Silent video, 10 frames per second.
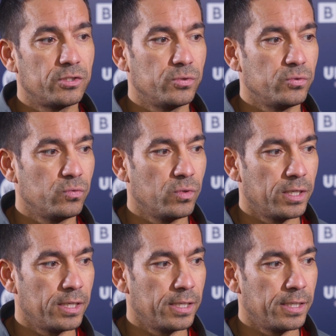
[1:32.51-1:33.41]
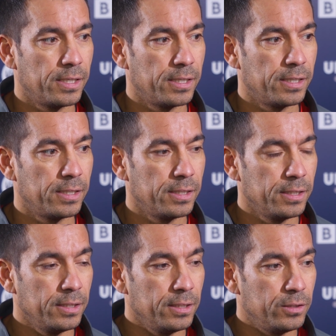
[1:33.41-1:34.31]
to
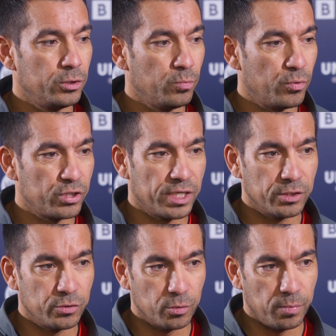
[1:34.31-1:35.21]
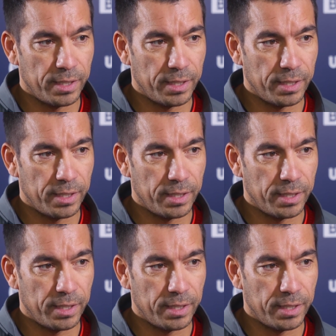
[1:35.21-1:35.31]
present to the